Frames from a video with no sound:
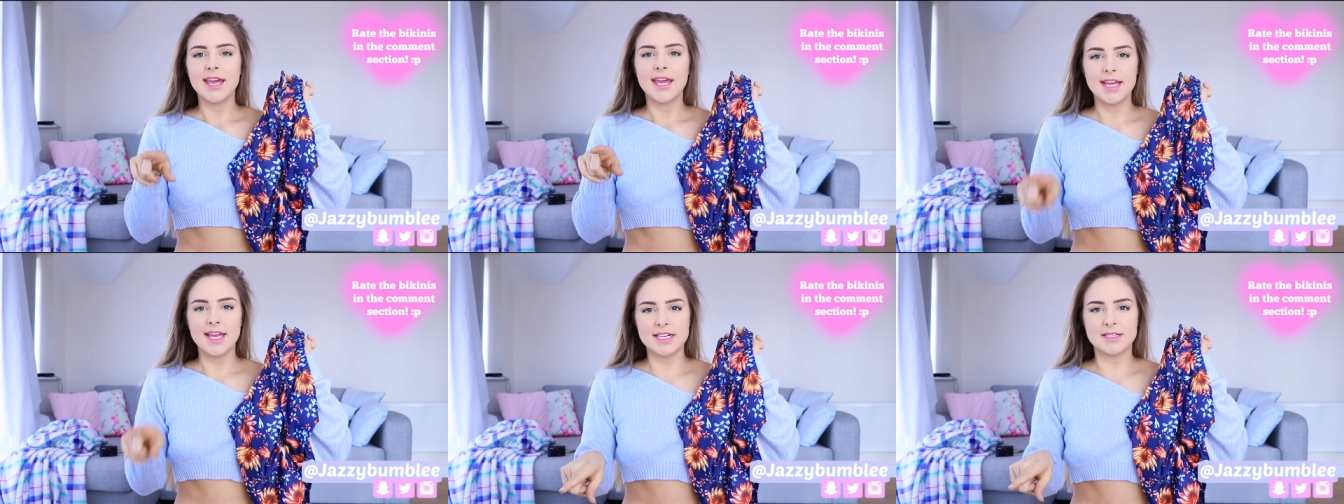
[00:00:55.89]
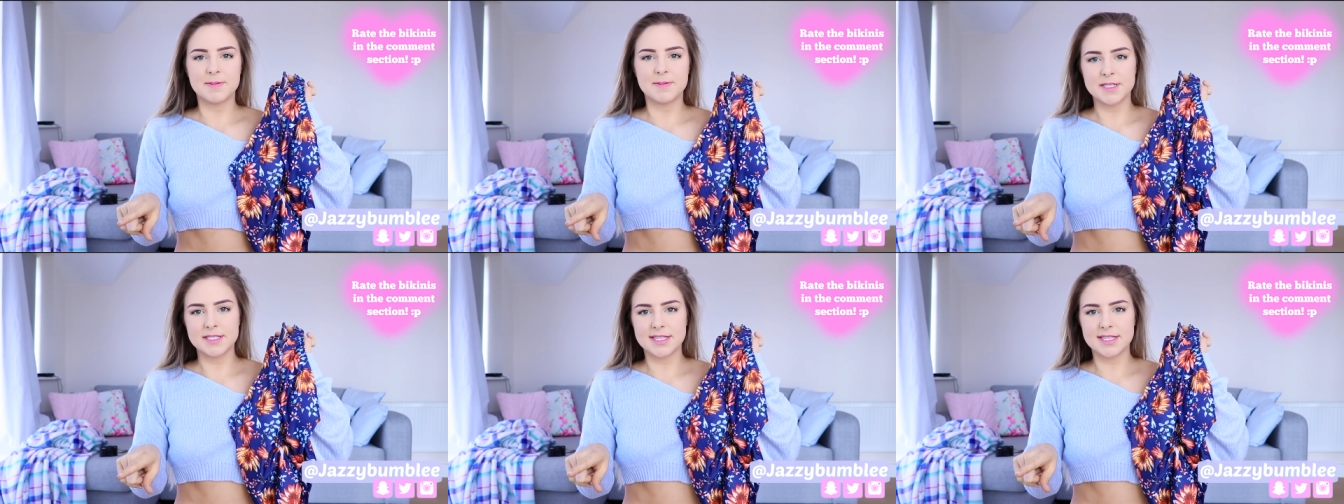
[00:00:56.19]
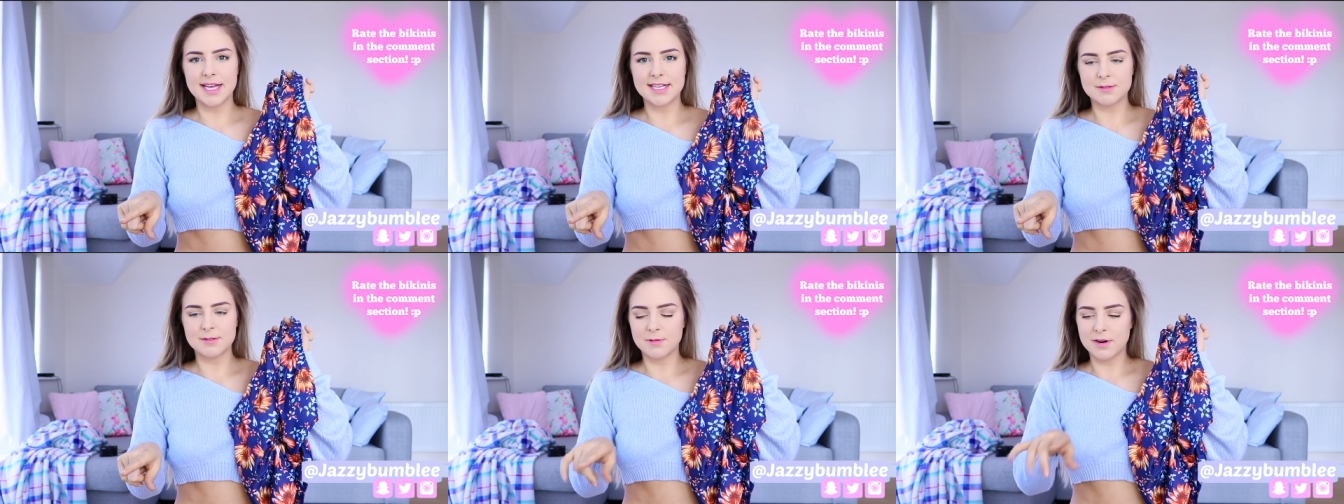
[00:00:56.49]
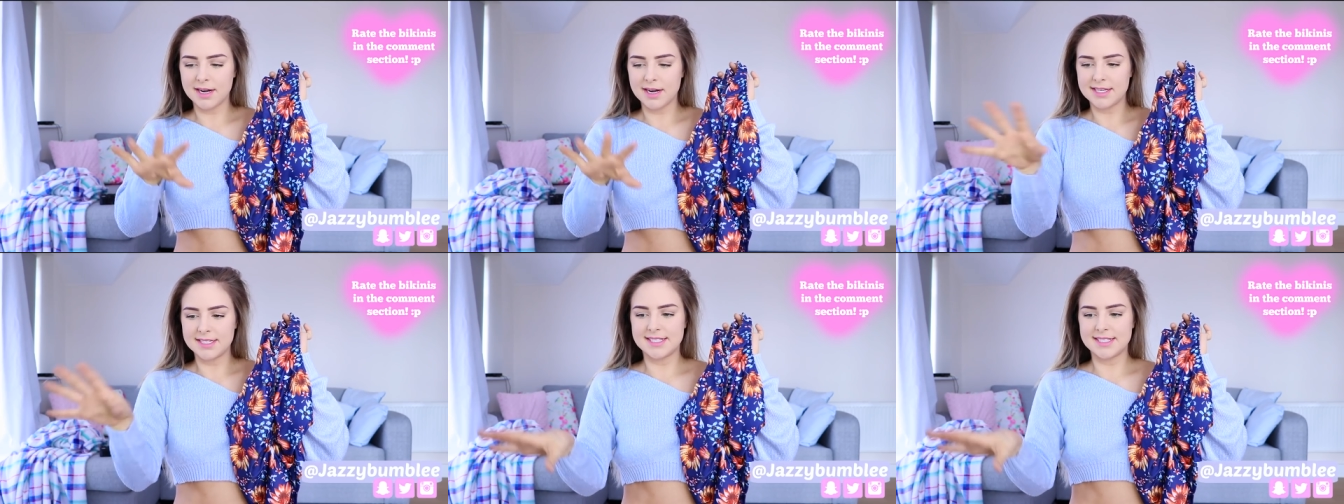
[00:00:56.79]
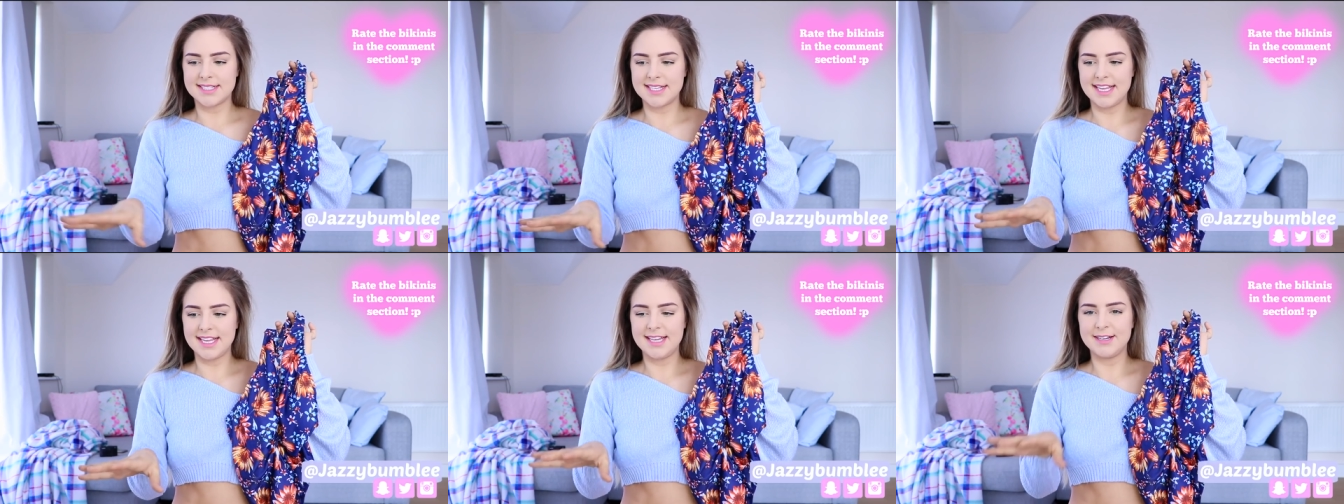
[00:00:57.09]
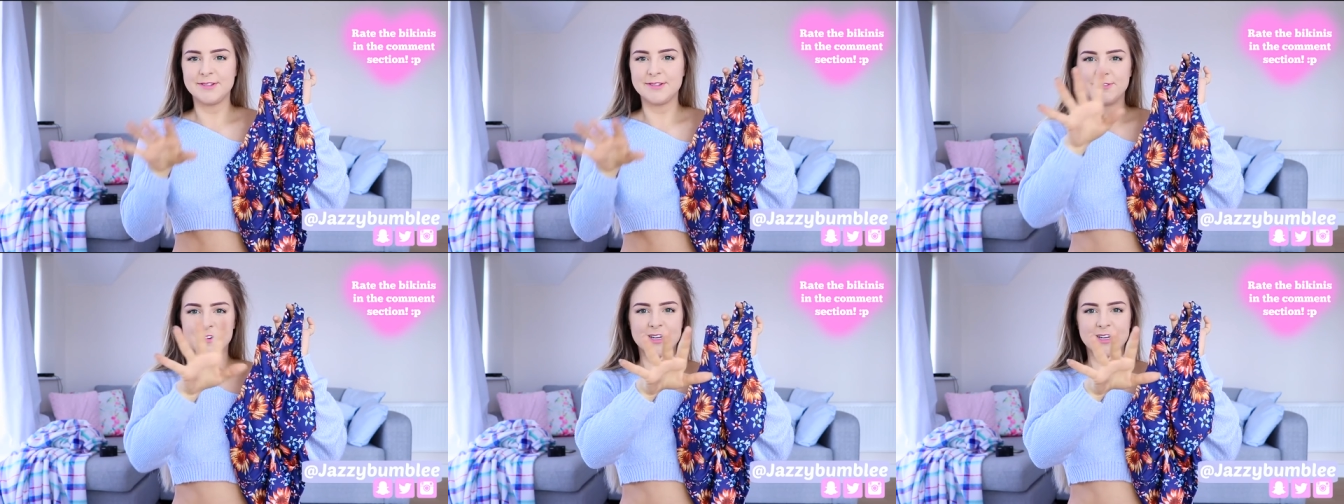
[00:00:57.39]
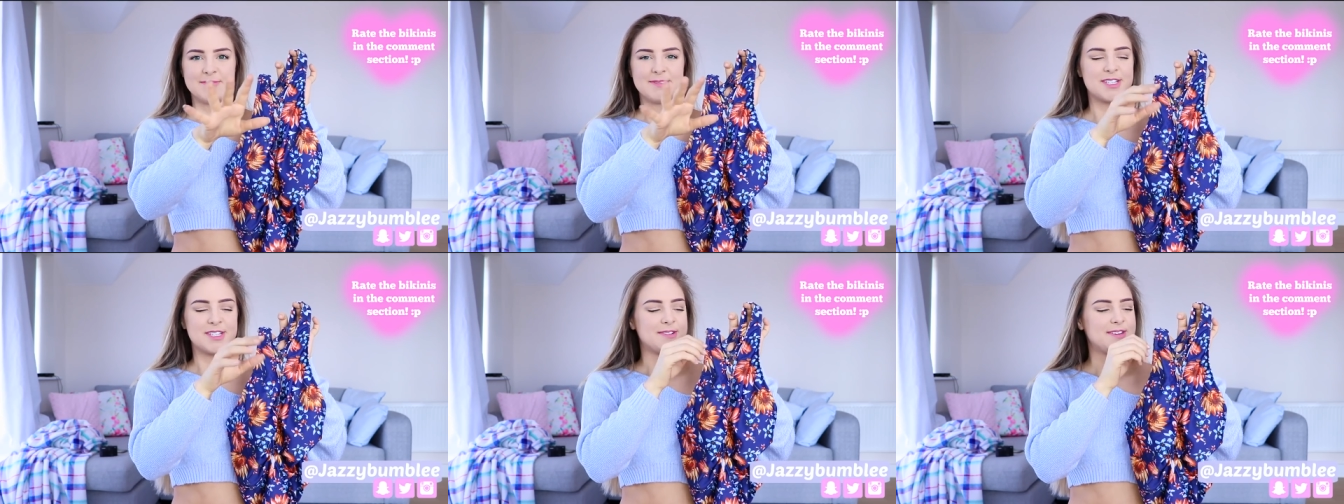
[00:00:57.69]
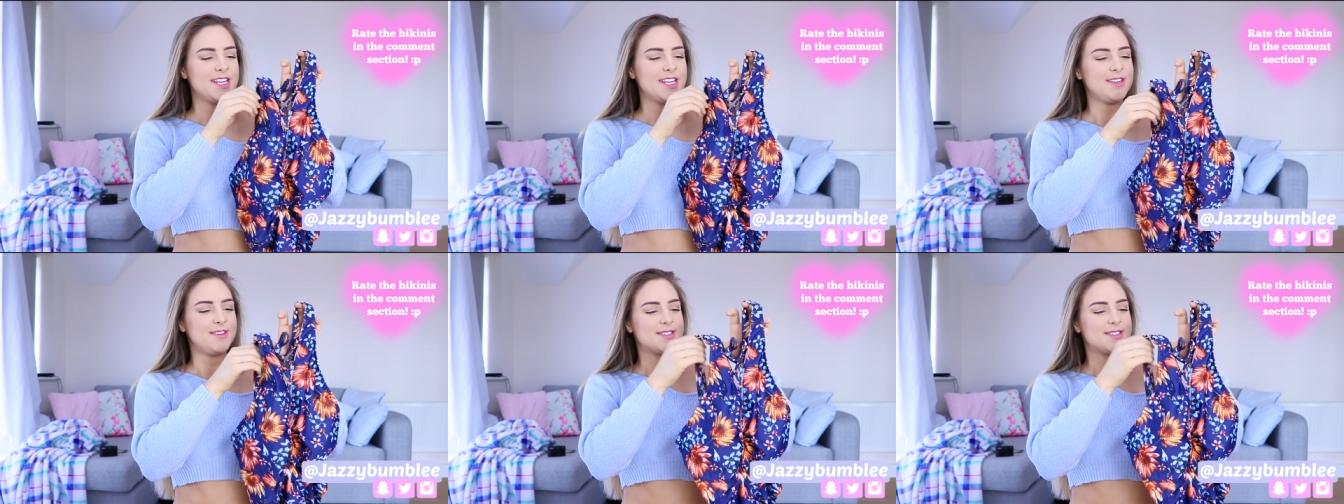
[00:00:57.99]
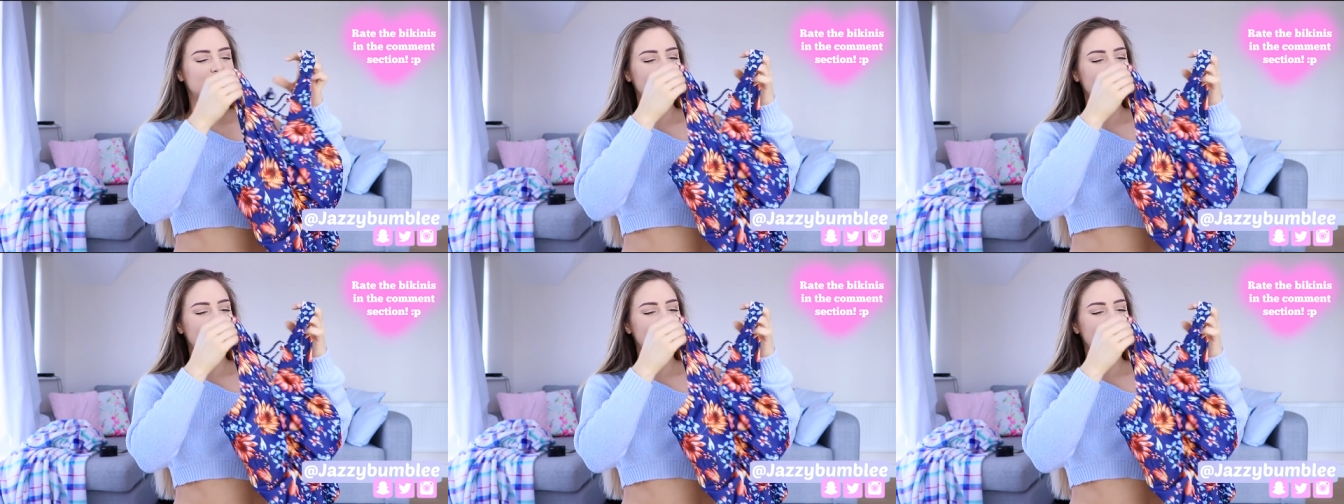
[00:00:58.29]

it's because that's where I can see what I'm showing you.